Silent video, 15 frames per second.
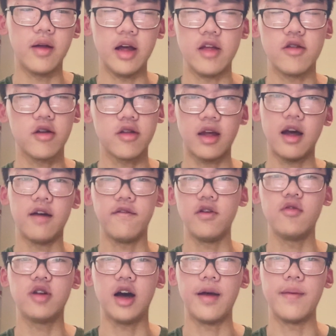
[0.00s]
It's just that a few
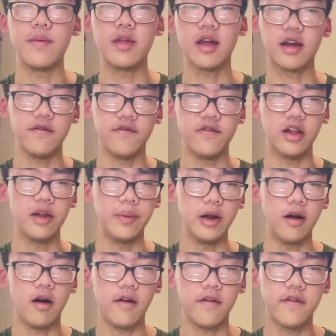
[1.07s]
times it can feel a bit
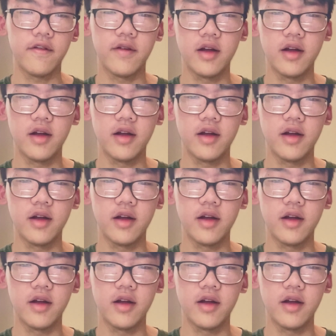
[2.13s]
off.